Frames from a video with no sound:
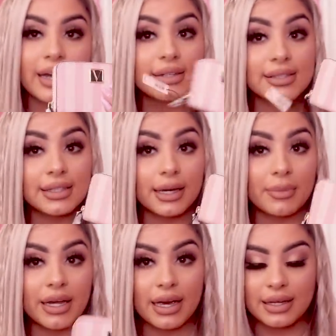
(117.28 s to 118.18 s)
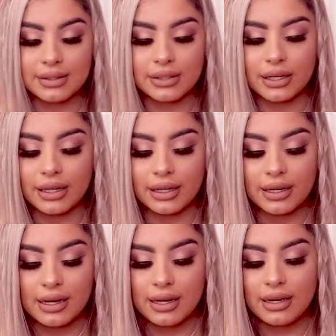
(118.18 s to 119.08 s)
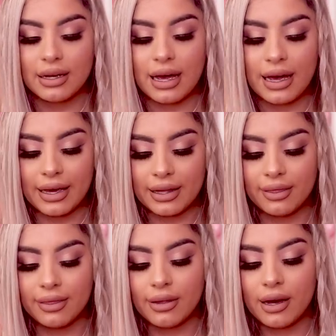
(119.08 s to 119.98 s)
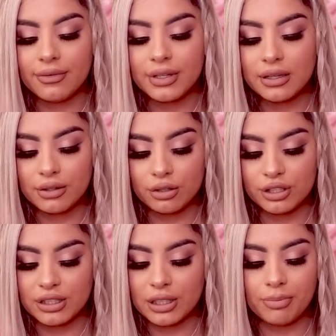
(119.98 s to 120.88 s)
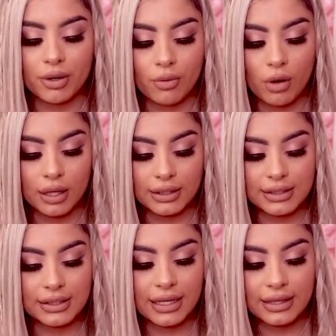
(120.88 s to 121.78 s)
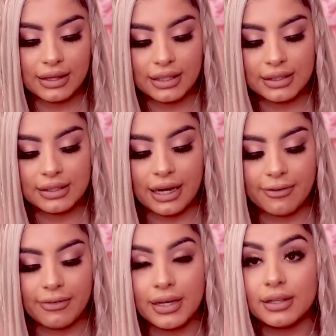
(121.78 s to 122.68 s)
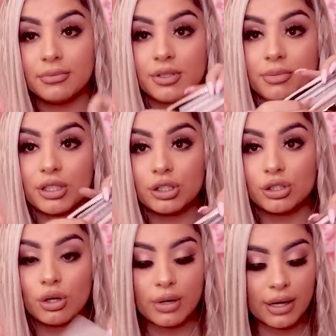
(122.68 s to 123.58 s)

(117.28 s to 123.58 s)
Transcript: had to get my hands on it. I love the little zipper wallets like this. I find them to be so